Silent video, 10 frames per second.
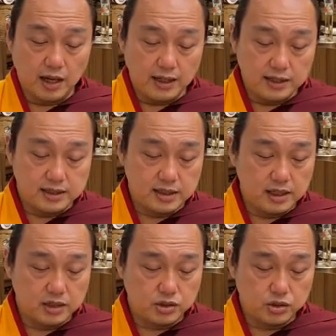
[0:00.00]
Is
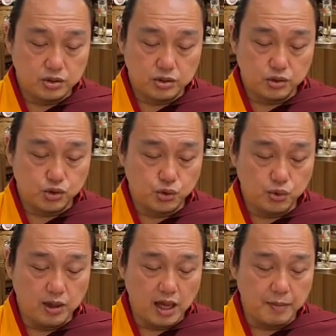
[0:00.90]
it
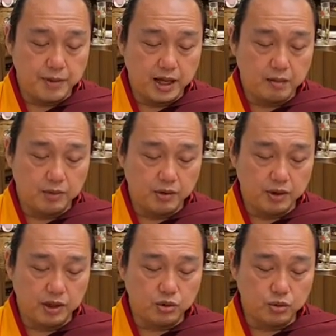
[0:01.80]
truly applicable
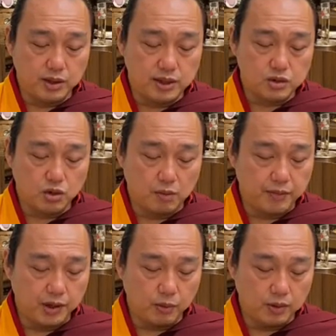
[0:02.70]
in today's
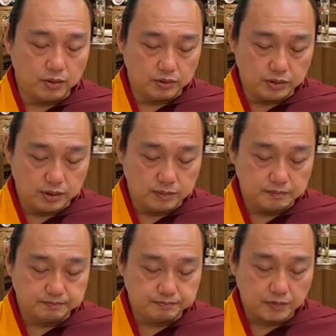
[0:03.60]
corporate world?
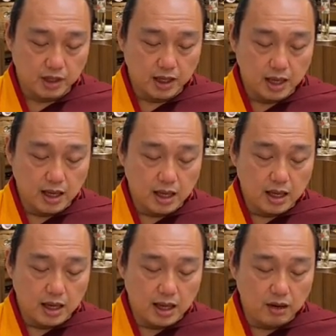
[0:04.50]

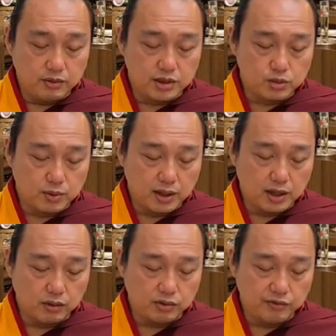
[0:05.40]
How does one
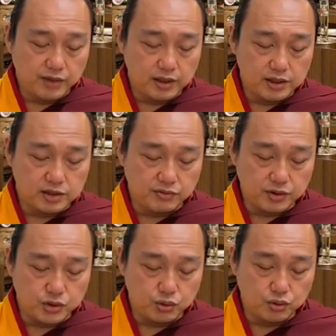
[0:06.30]
cultivate this
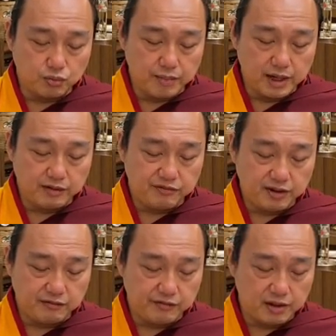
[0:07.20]
virtue to
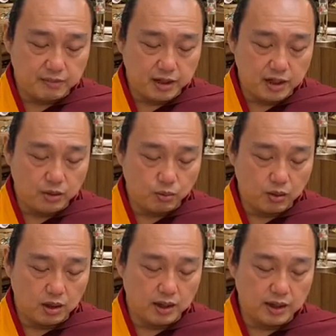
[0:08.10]
benefit family,
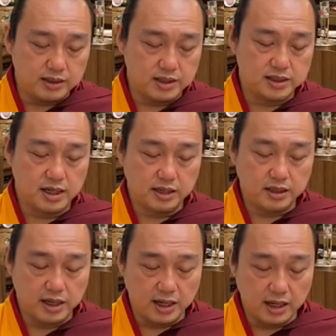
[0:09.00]
work, and
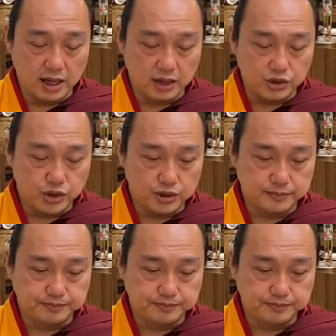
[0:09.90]
society at large?